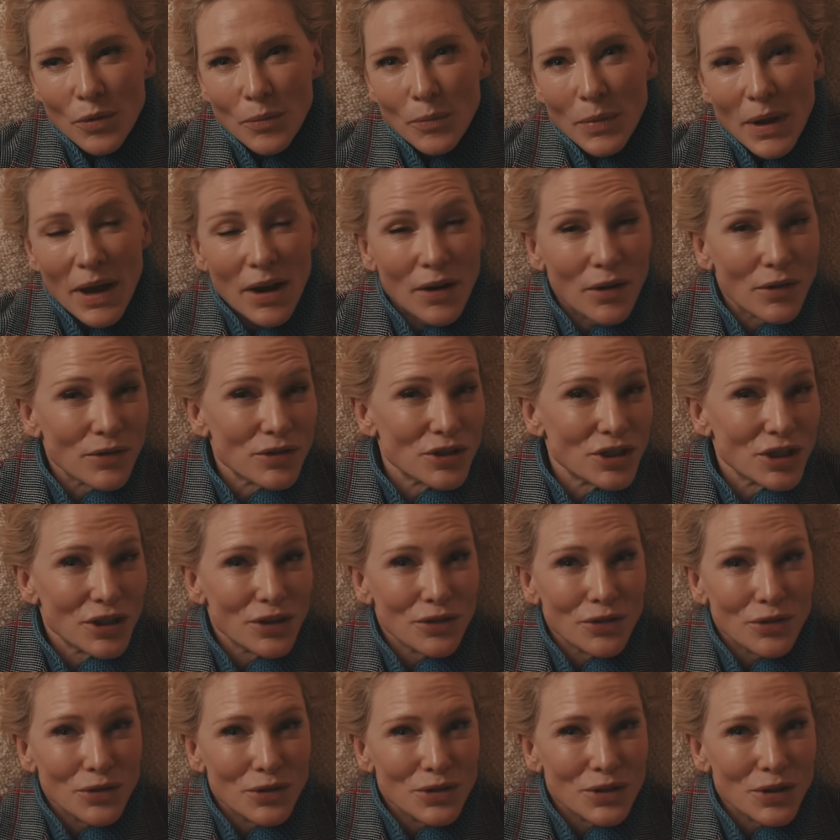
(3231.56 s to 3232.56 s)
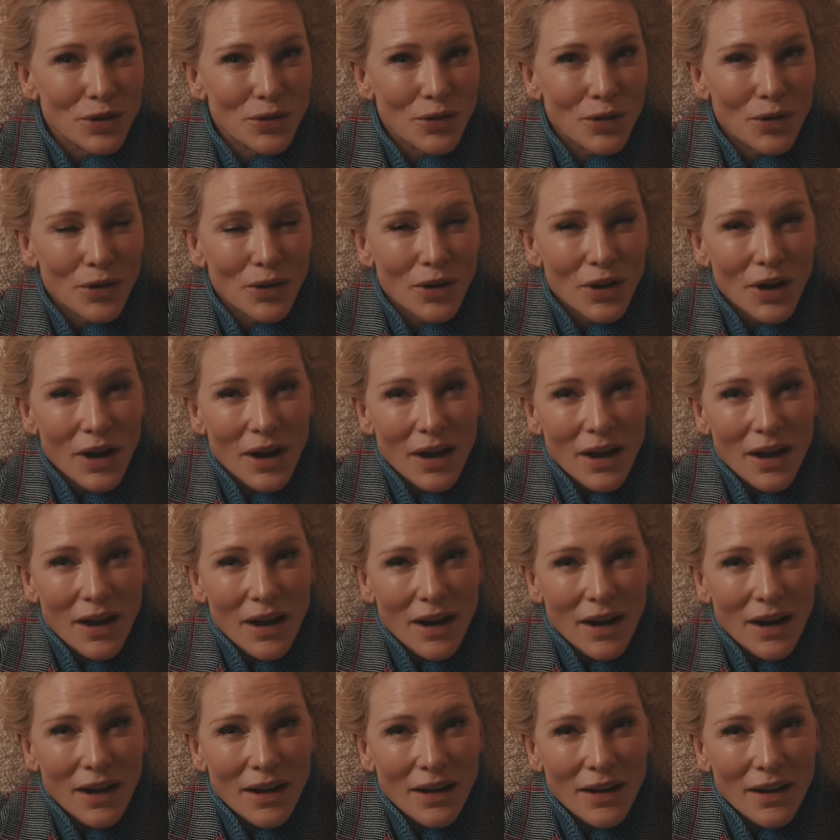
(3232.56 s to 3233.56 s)
pair of shoes or
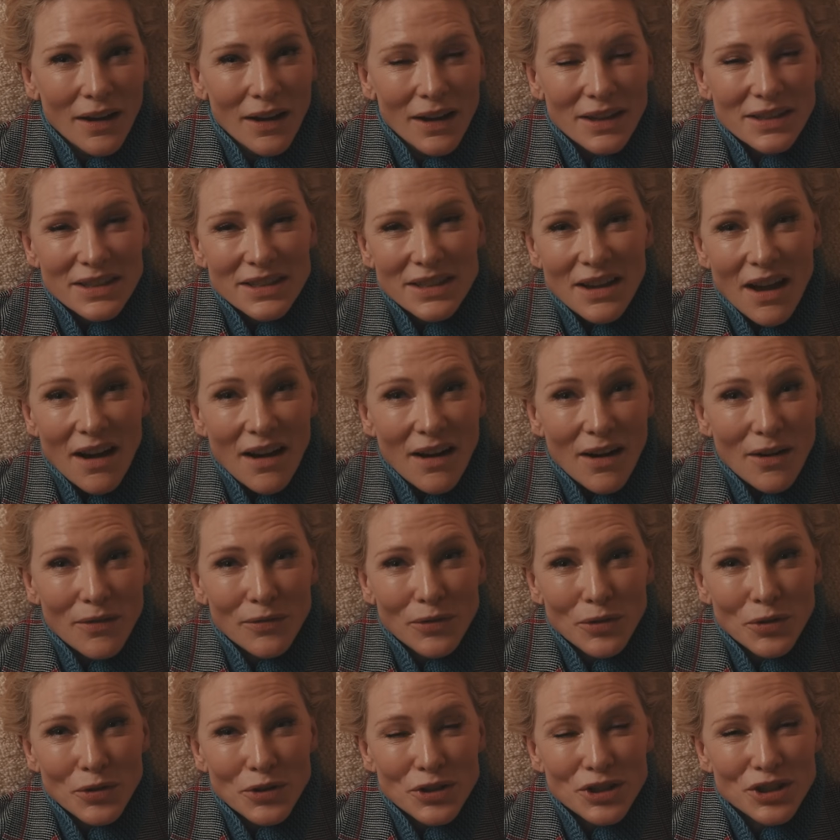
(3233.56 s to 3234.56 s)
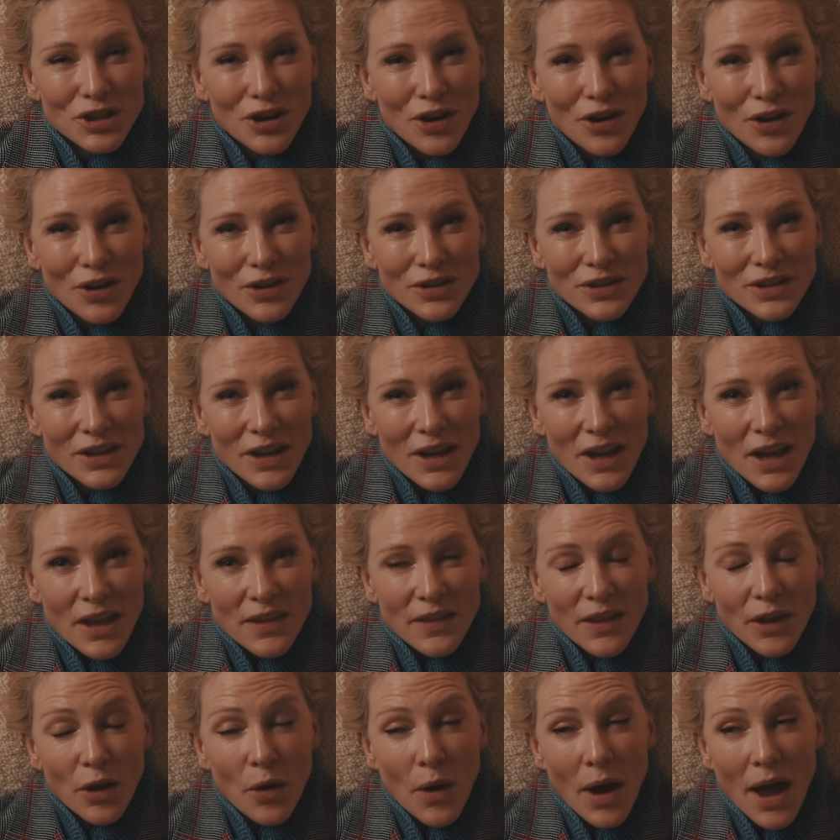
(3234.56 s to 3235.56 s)
a scarf or a shirt
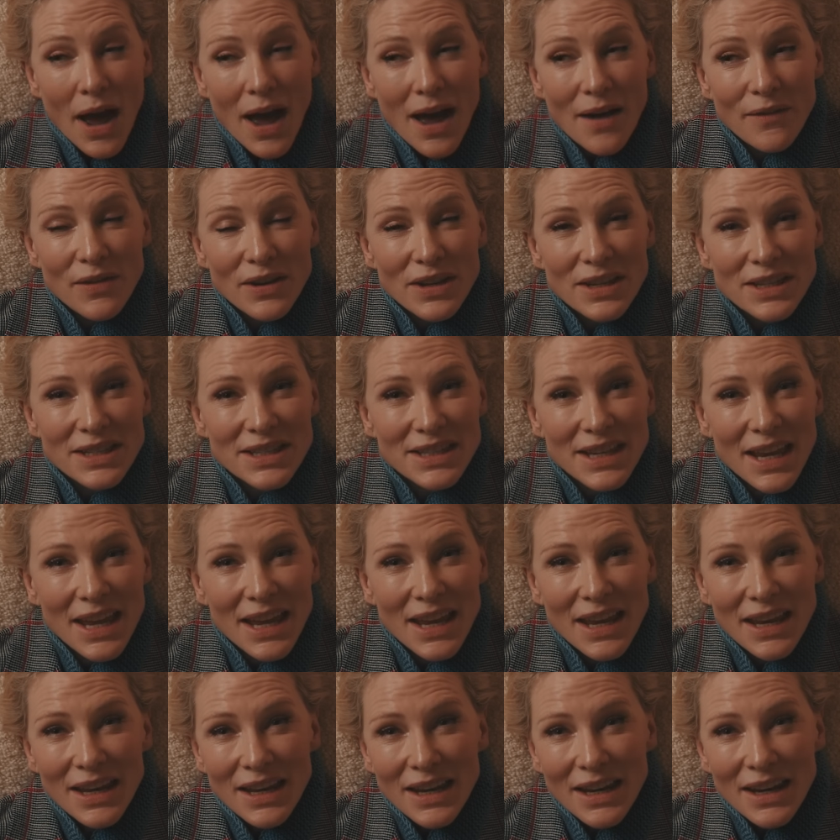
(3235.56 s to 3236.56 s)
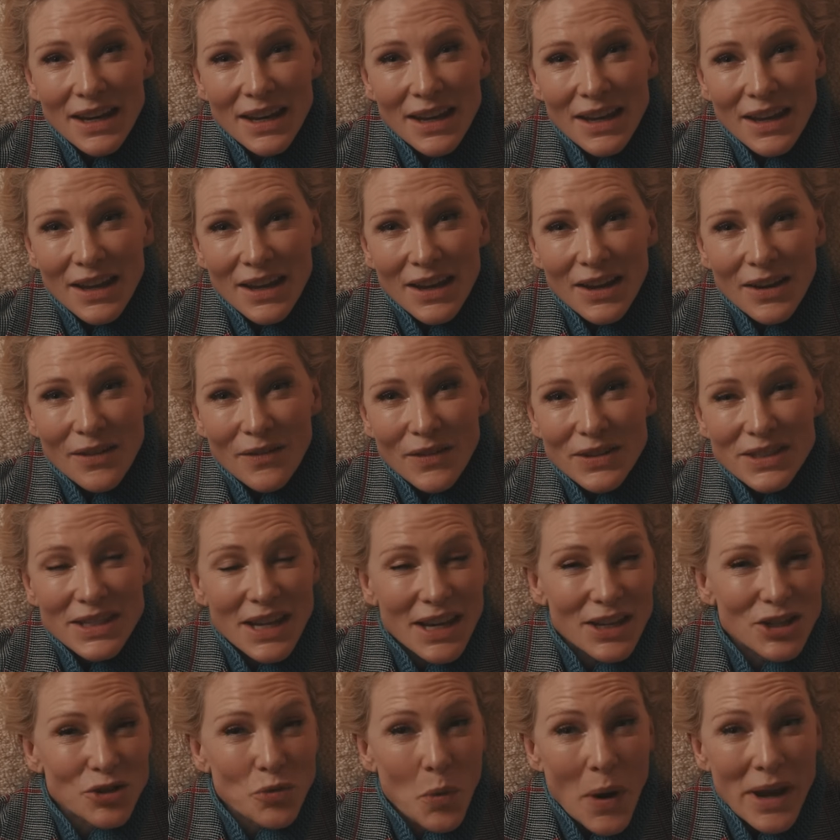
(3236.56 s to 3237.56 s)
that you haven't seen for,
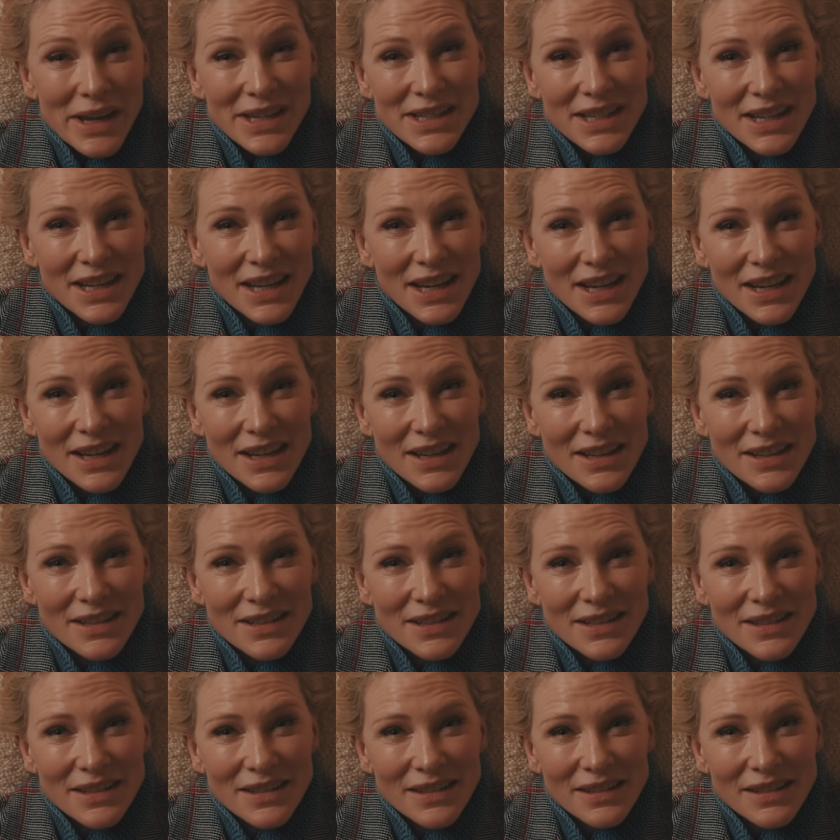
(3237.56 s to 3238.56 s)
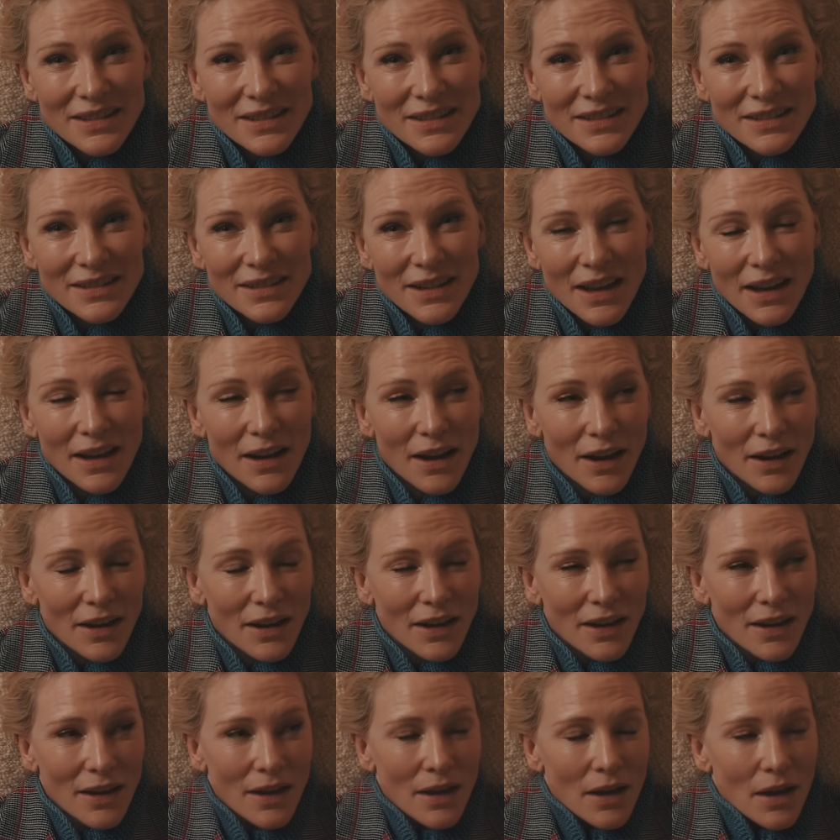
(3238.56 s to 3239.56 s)
say, 20 years. Like
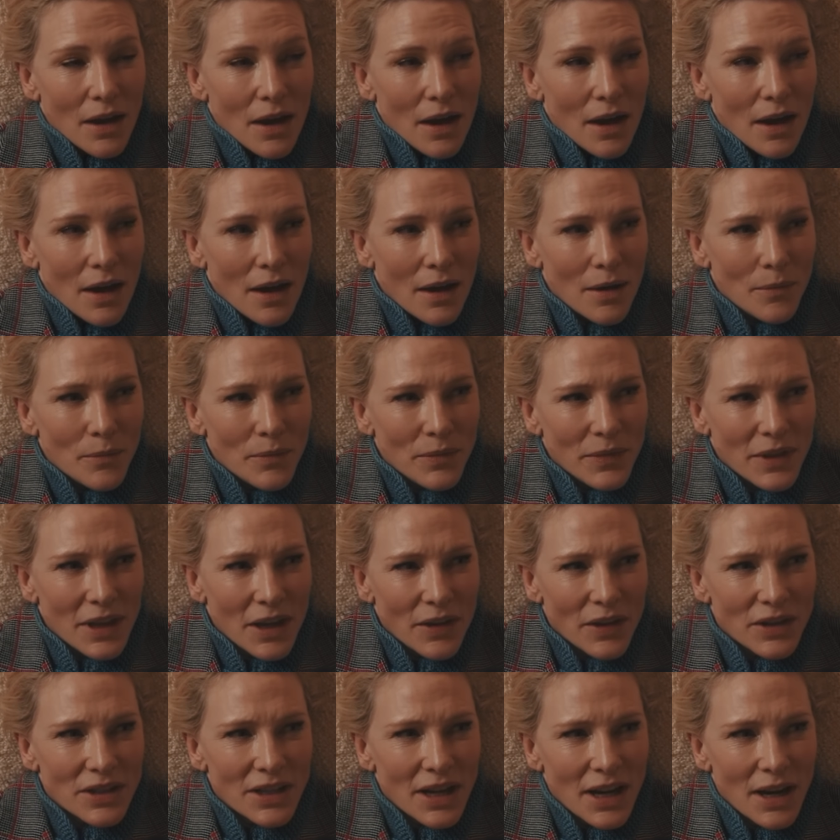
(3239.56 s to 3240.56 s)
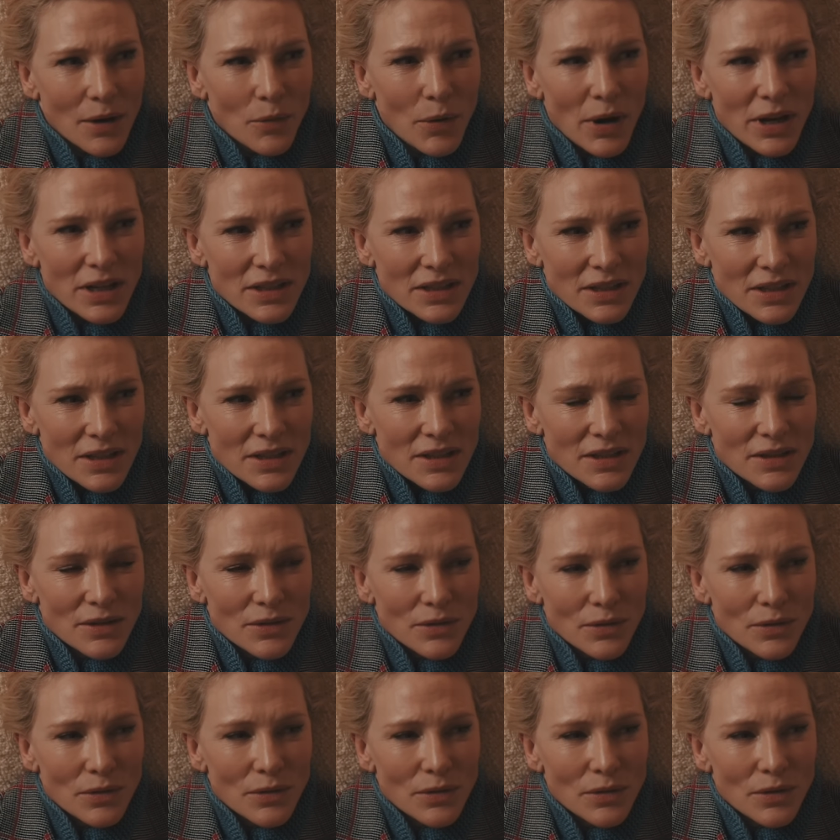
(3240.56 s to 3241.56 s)
the other day I went
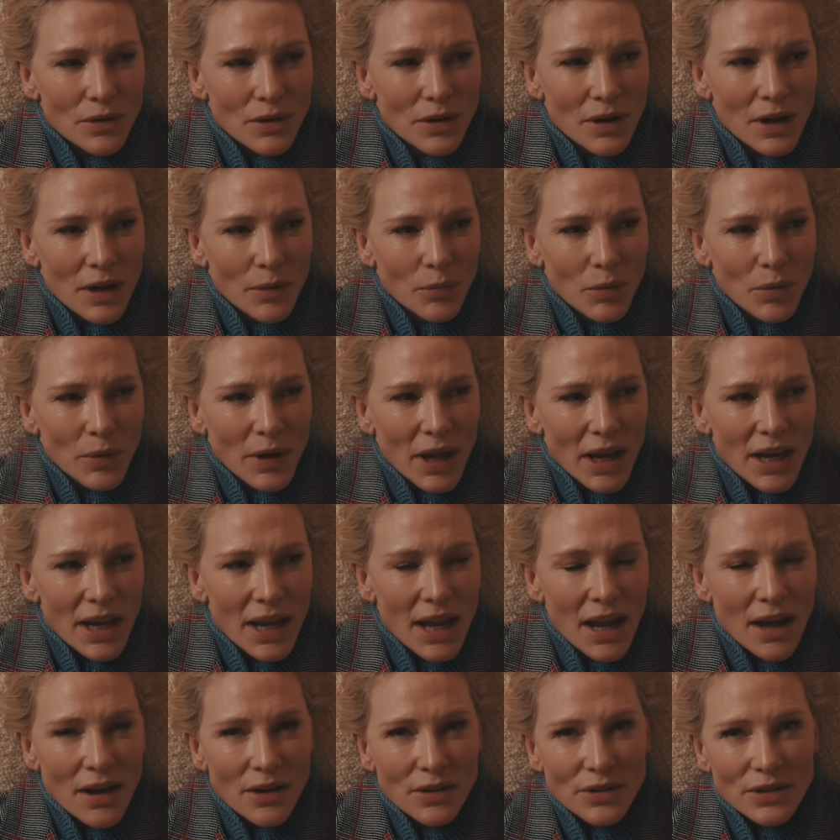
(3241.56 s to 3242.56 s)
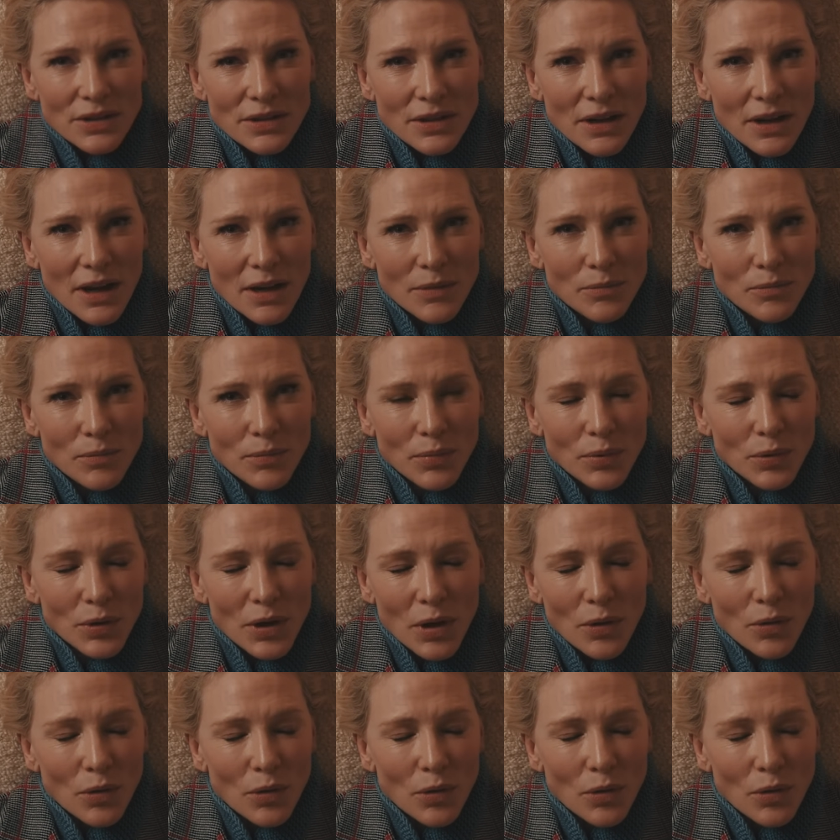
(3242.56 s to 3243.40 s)
into, we were getting out, I'd put a